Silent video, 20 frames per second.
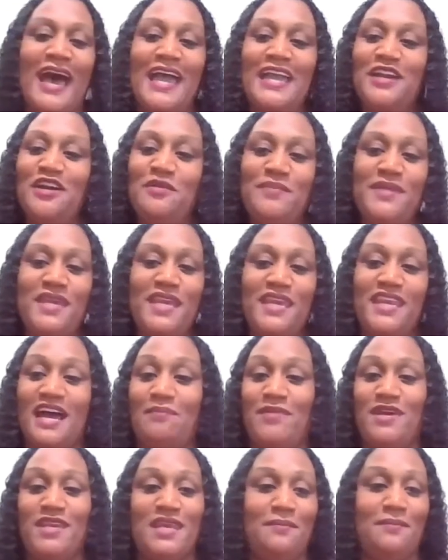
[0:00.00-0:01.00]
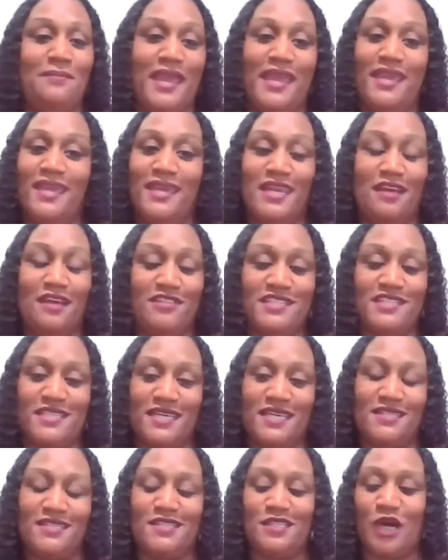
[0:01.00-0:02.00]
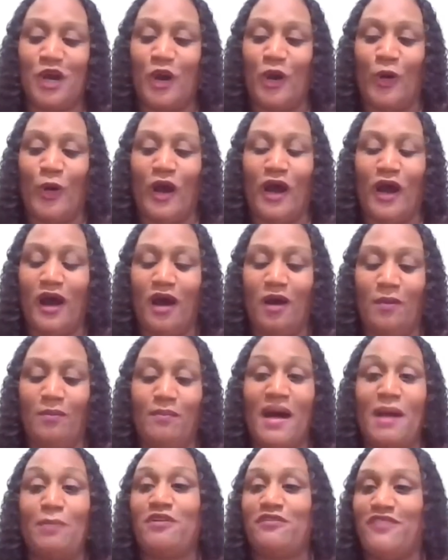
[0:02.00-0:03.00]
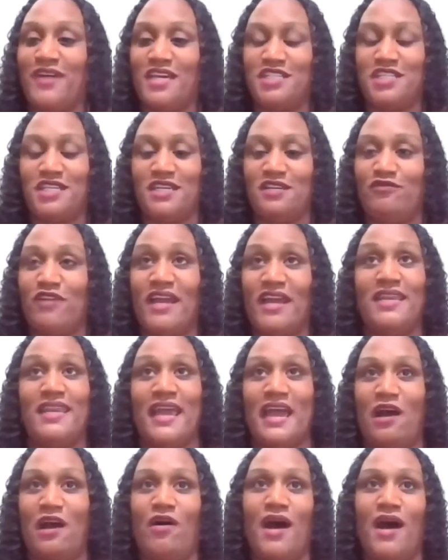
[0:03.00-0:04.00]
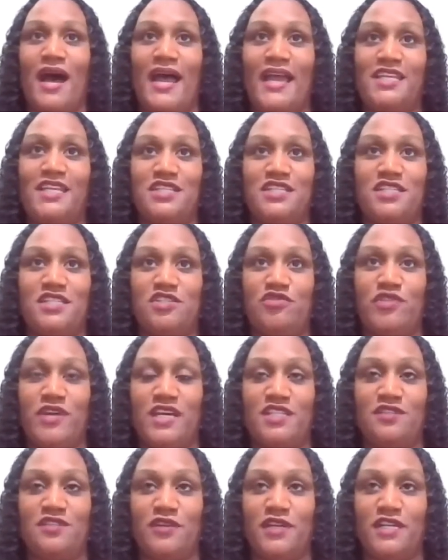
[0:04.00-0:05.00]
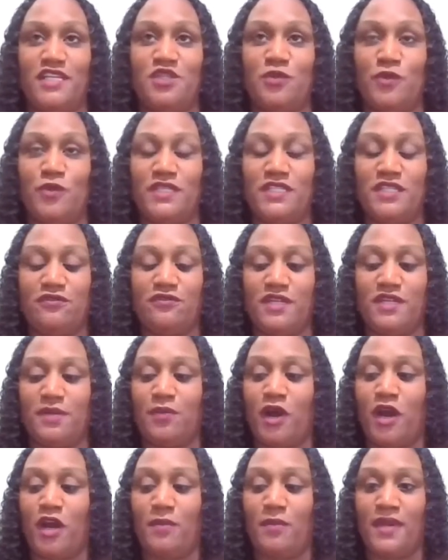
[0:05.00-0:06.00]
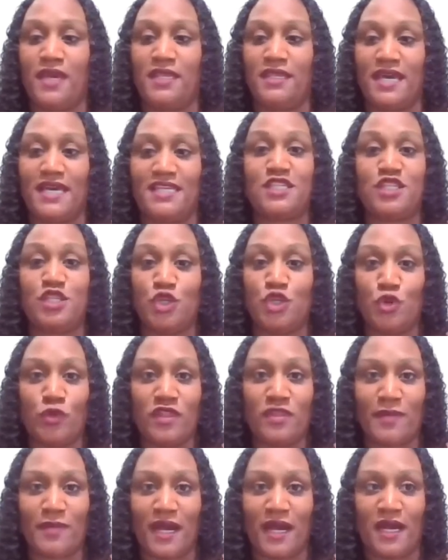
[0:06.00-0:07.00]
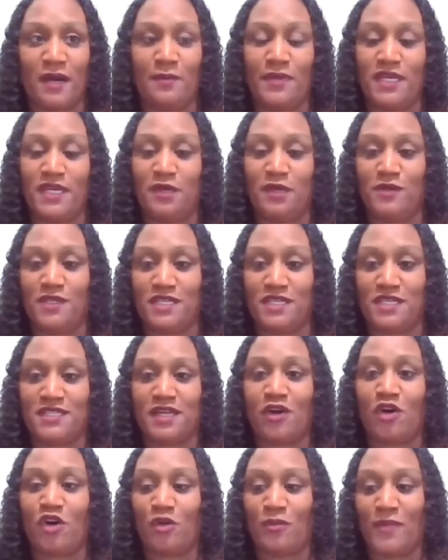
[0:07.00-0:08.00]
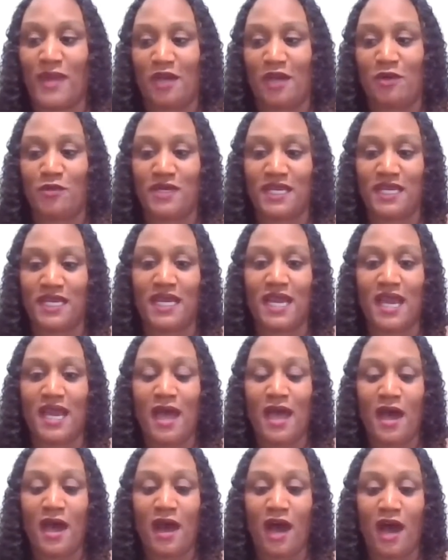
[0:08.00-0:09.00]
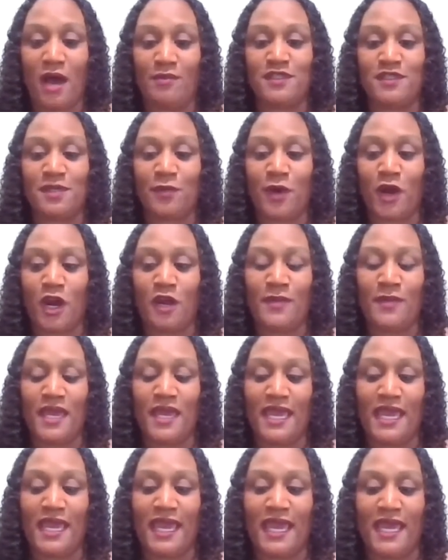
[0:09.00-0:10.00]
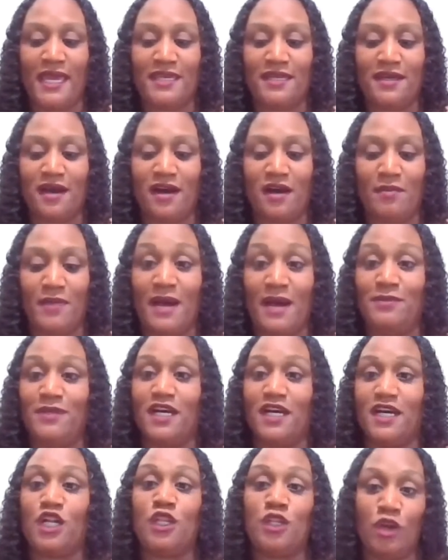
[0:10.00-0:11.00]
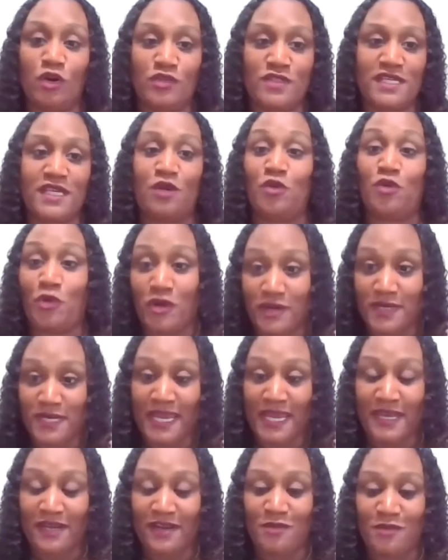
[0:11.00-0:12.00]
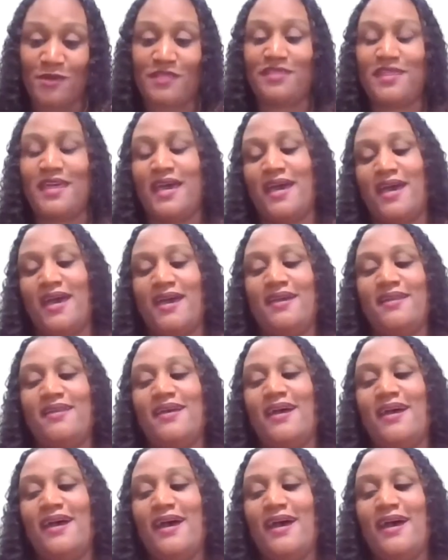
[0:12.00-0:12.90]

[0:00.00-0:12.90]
Hired me, and I've been in banking ever since. So my profession right now, I just transferred into a different department that's new with my company, which is the home equity department. And I'm the closing coordinator with that.